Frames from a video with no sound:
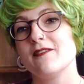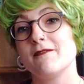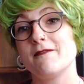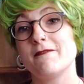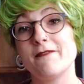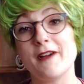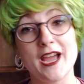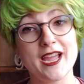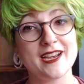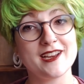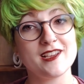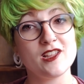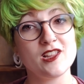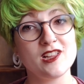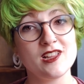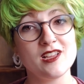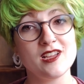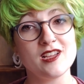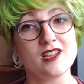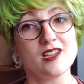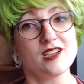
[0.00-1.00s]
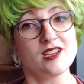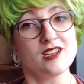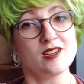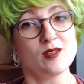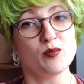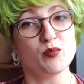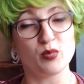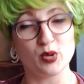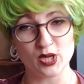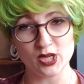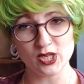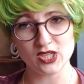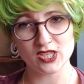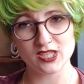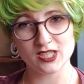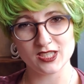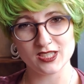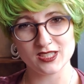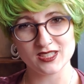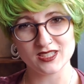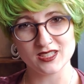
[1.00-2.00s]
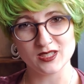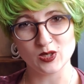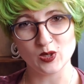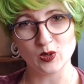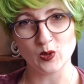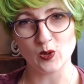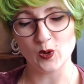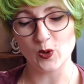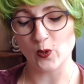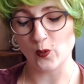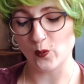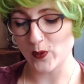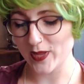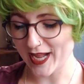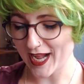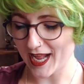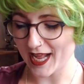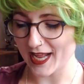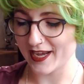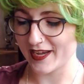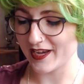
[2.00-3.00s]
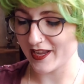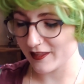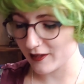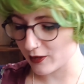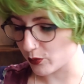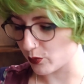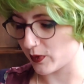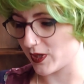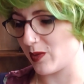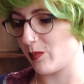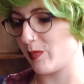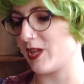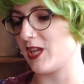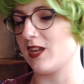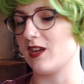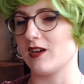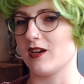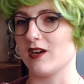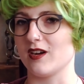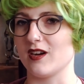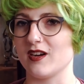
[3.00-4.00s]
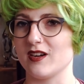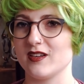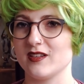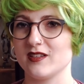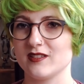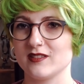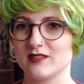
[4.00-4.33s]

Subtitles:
Final book we got another repeat card.